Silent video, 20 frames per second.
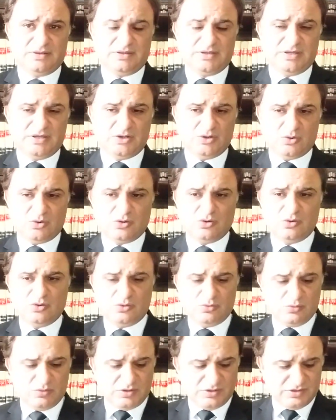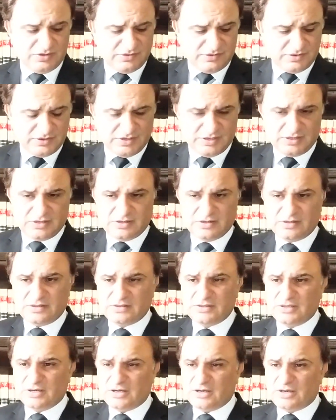In order to understand
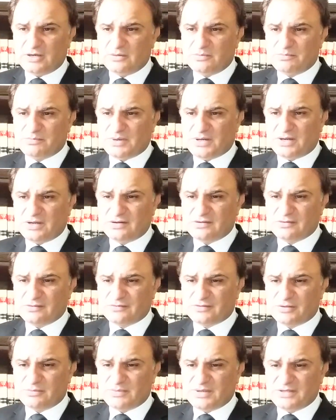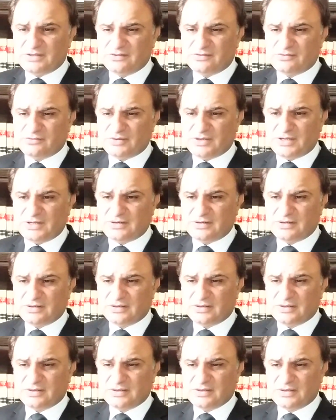the powers of the magistrate,
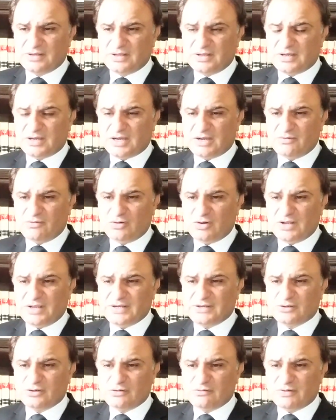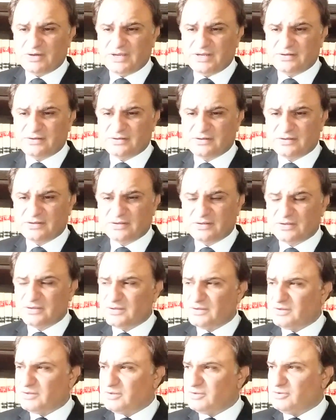I would like to invite
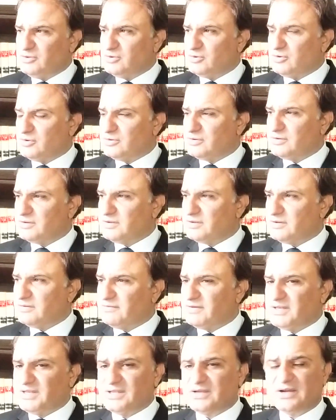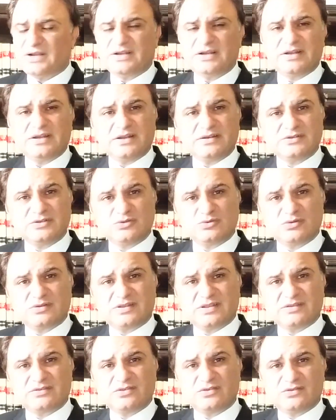your very kind attention to
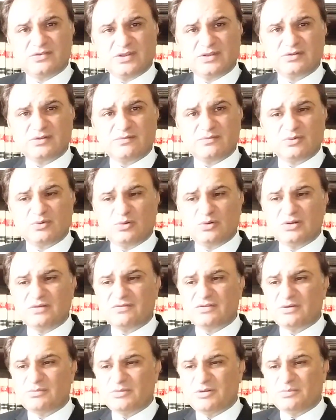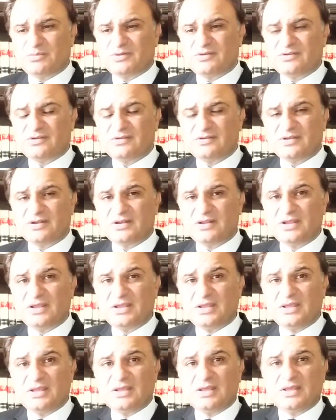section 6 of Code of Criminal Procedure,
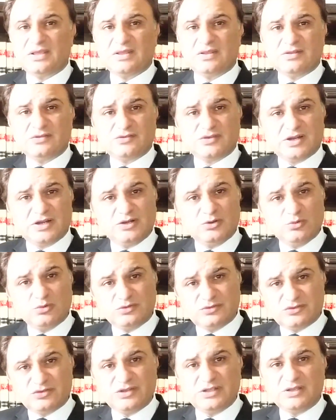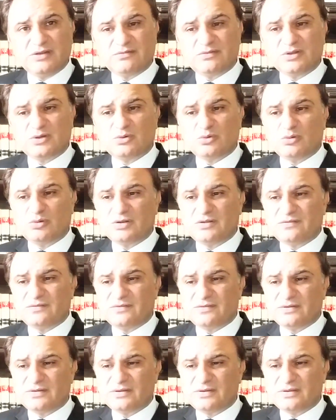schedule 3 of the Code of
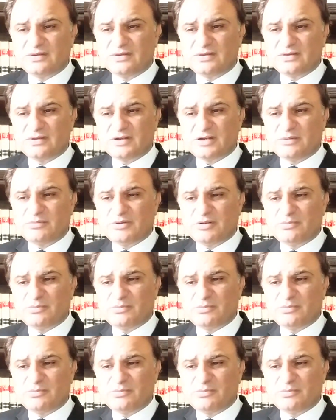Criminal